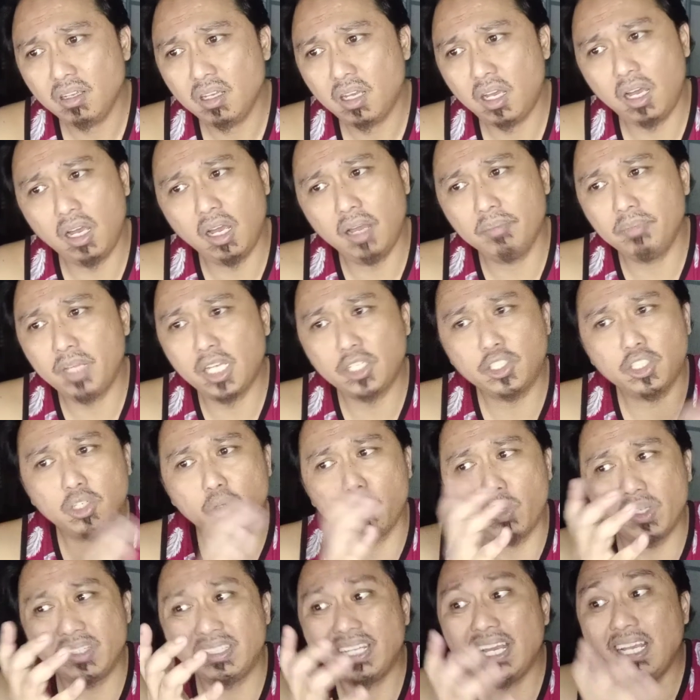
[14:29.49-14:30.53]
I'm not
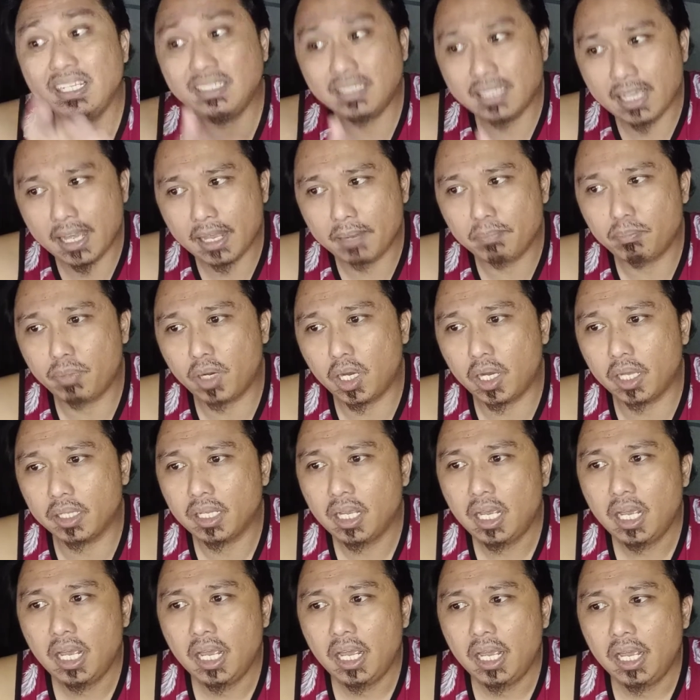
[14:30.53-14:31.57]
sure what they said,
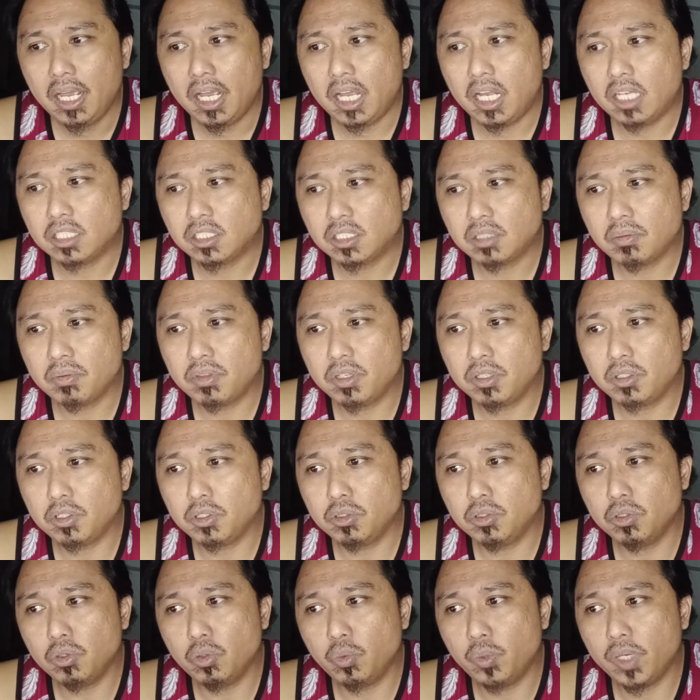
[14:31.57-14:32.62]
but it has something to
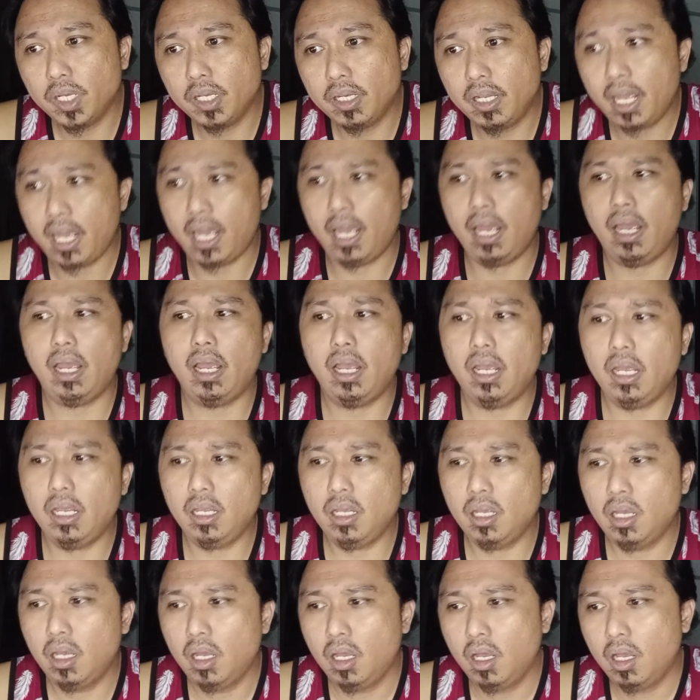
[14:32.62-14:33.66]
do with,
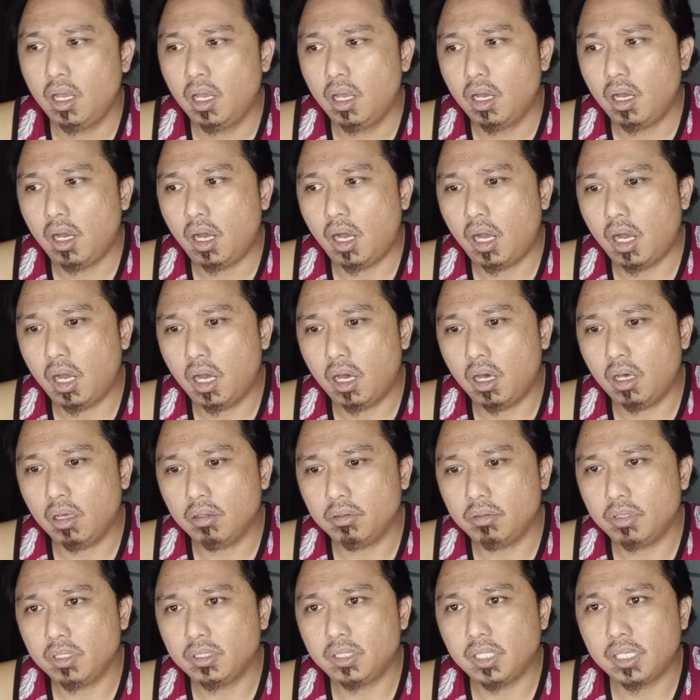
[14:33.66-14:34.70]
hey,
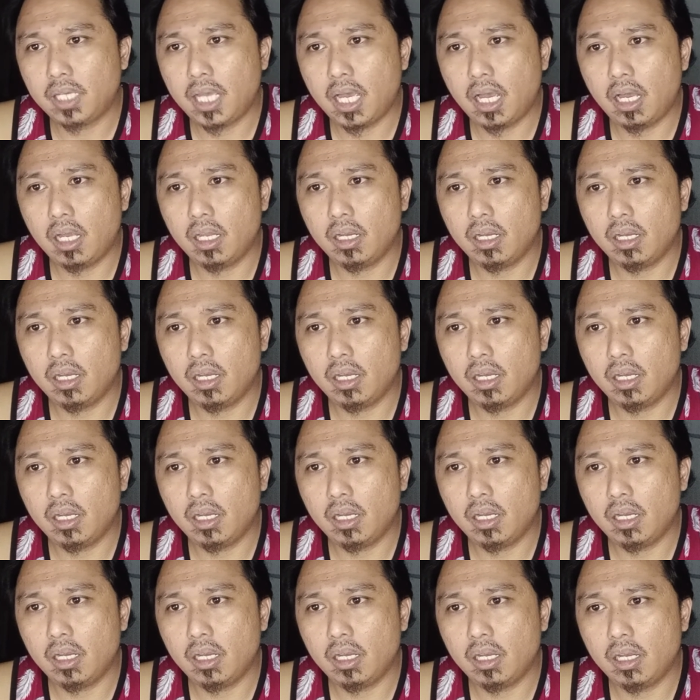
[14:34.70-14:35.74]
this account has
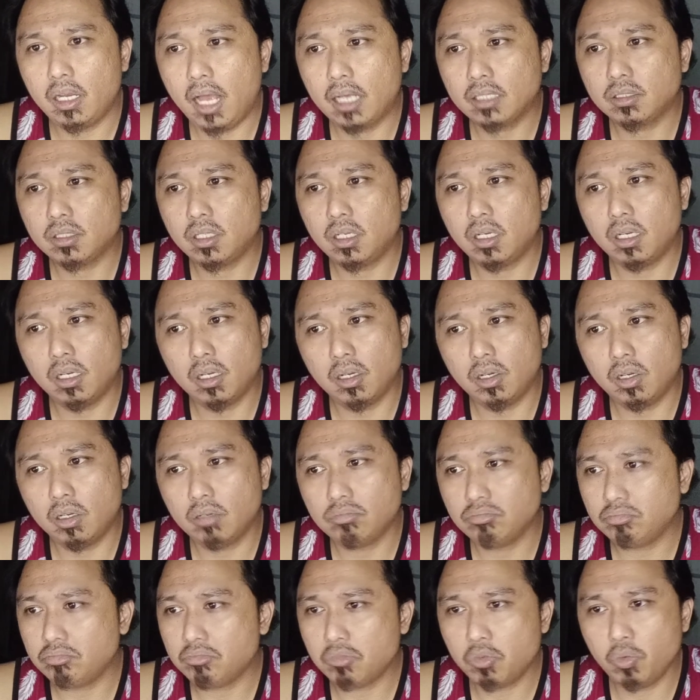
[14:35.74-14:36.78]
been hacked,
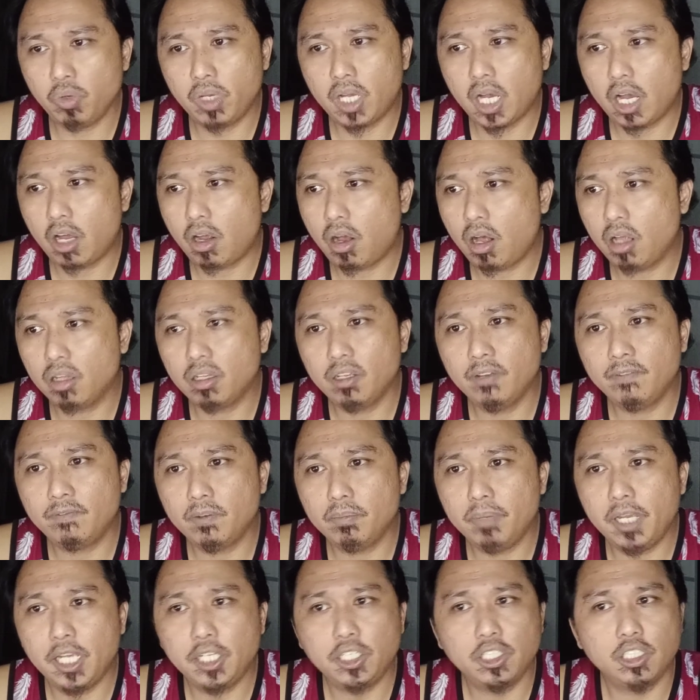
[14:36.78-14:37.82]
we got all the
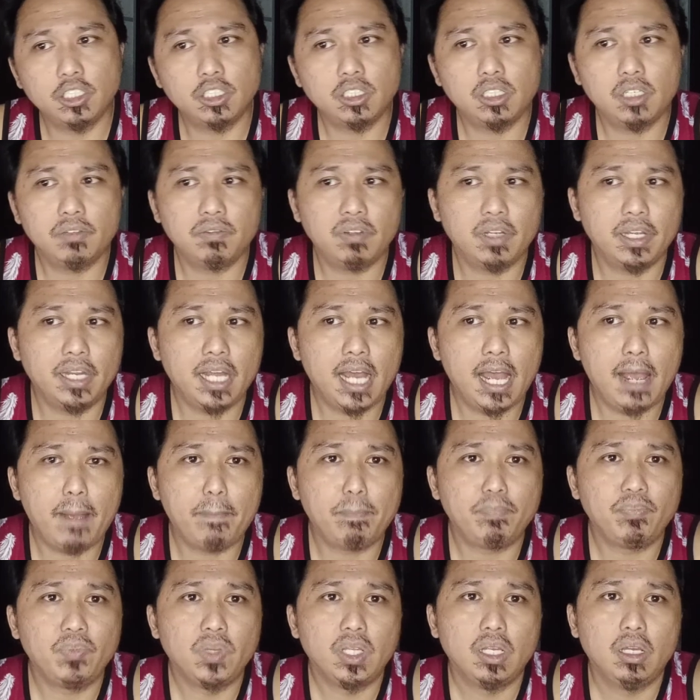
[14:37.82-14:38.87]
information and stuff like
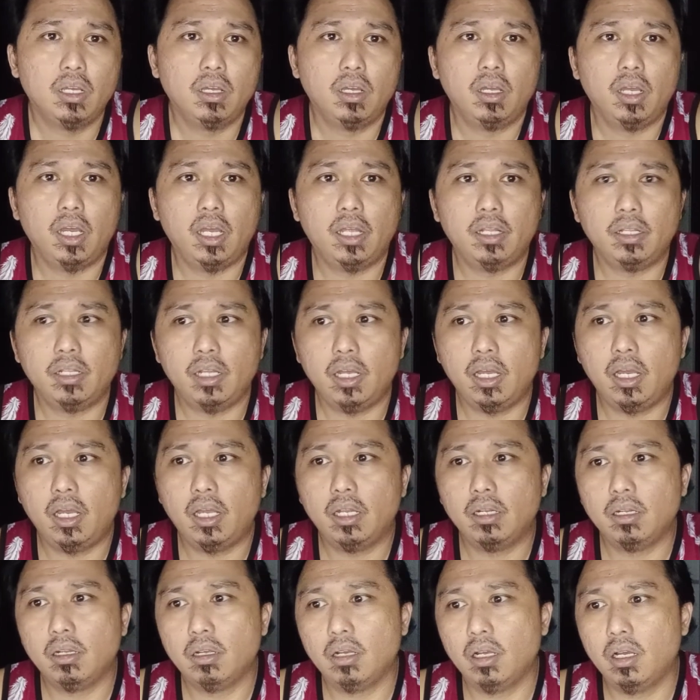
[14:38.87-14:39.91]
that, and
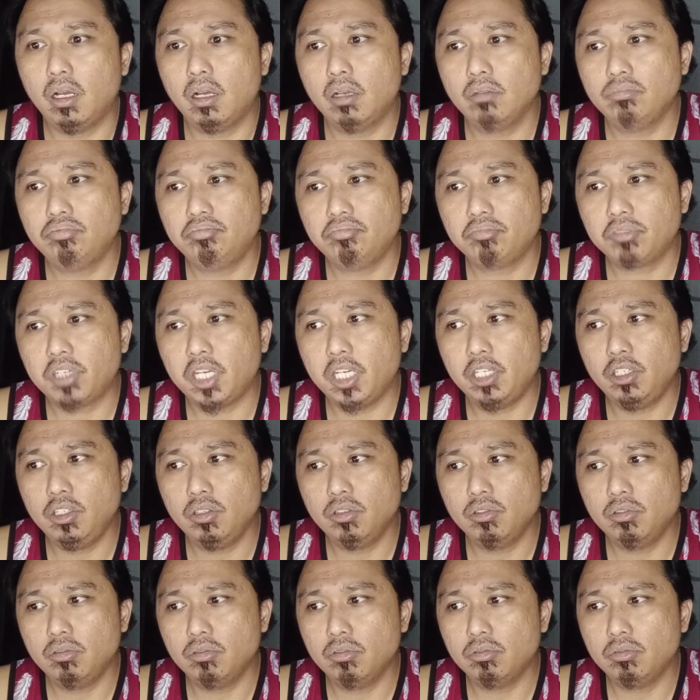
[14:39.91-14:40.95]
then can
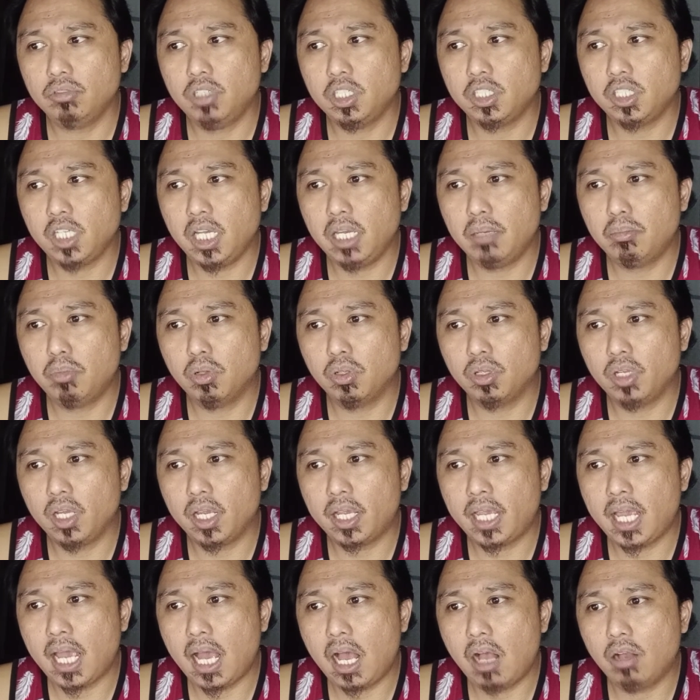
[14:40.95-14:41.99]
you disable
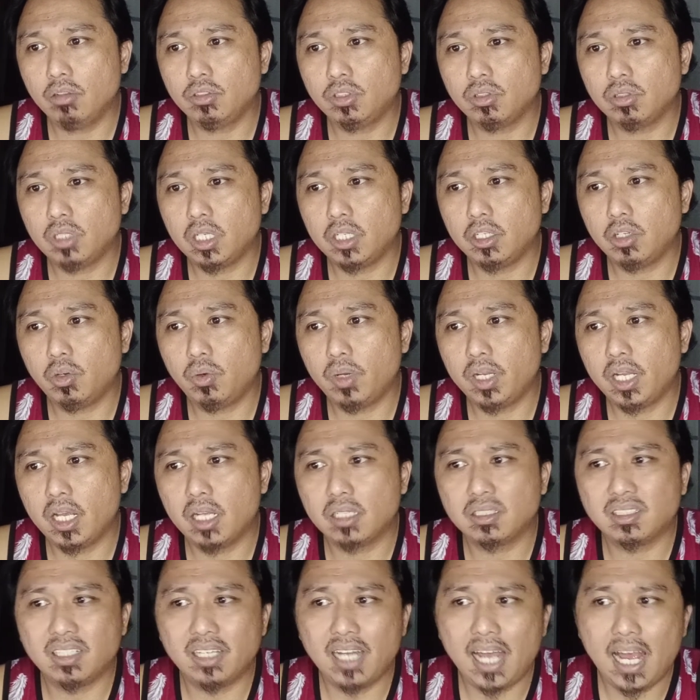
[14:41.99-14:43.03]
the account so that no one
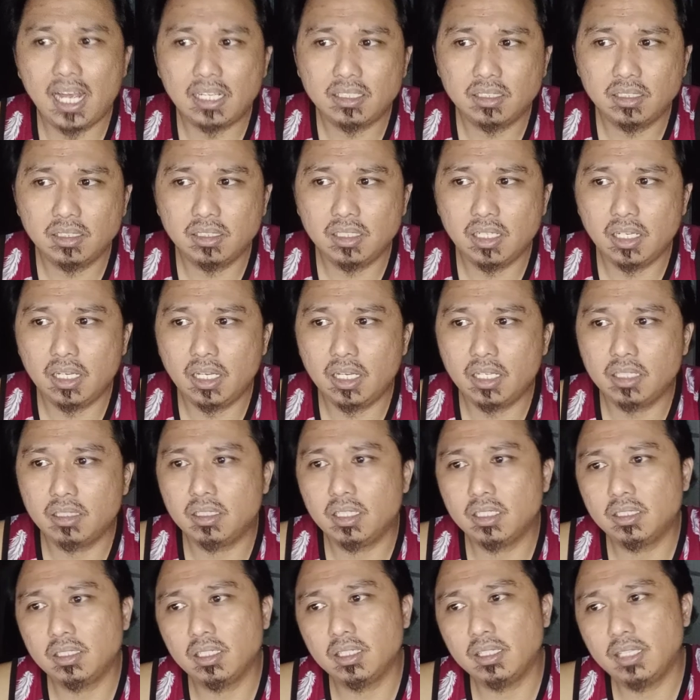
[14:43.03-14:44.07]
else can access it,
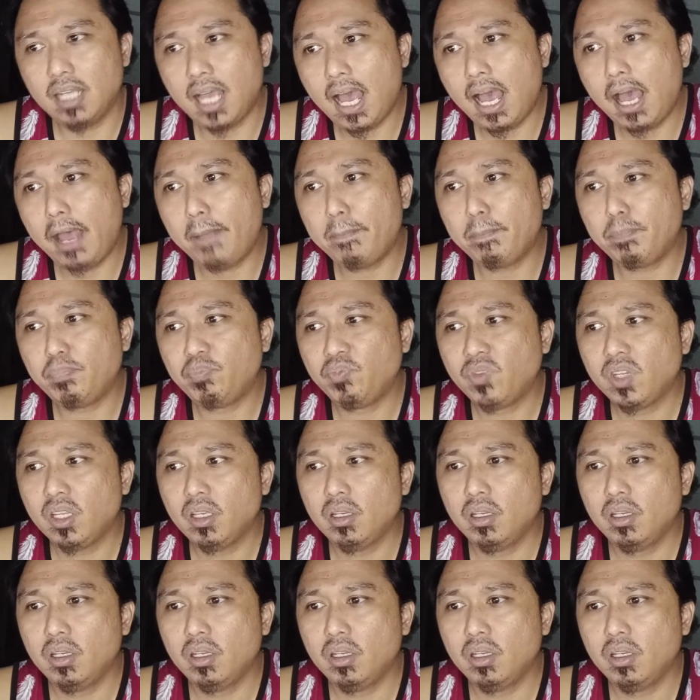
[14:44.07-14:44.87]
this and that.